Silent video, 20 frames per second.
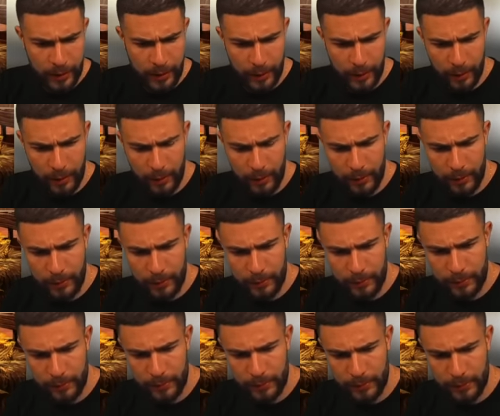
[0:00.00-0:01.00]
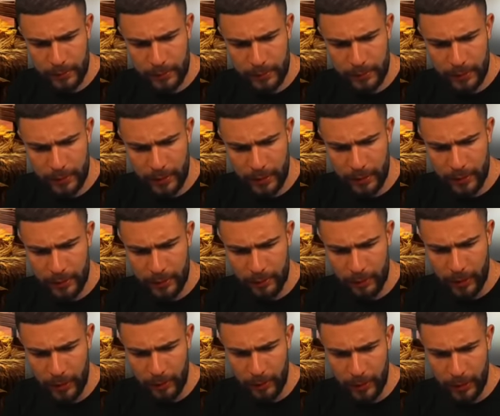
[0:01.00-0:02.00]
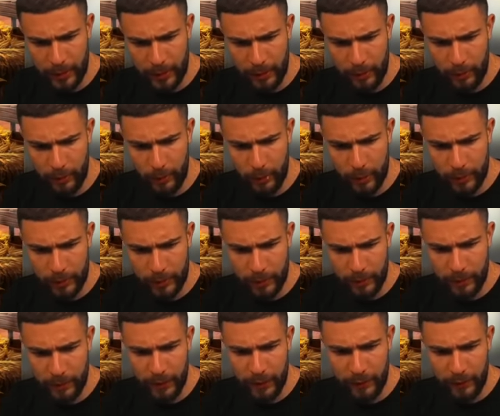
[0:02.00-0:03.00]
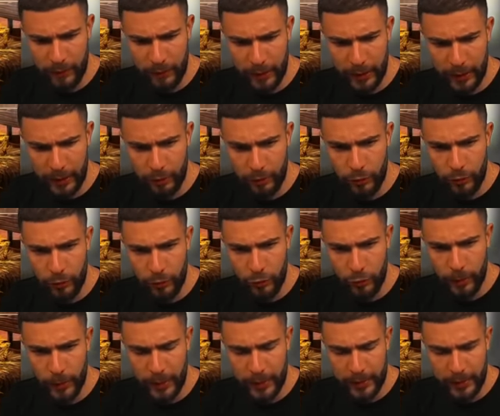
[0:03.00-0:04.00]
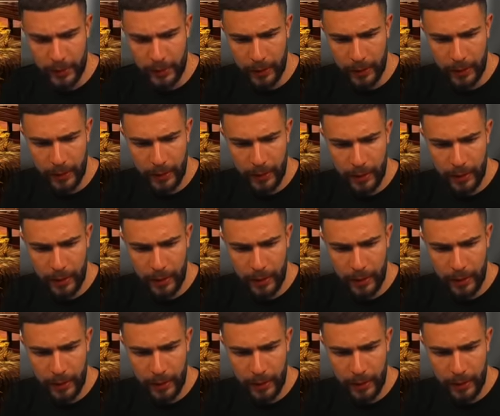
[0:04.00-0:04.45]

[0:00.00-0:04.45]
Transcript: that is what happened. I think we profited 500k on YouTube yesterday.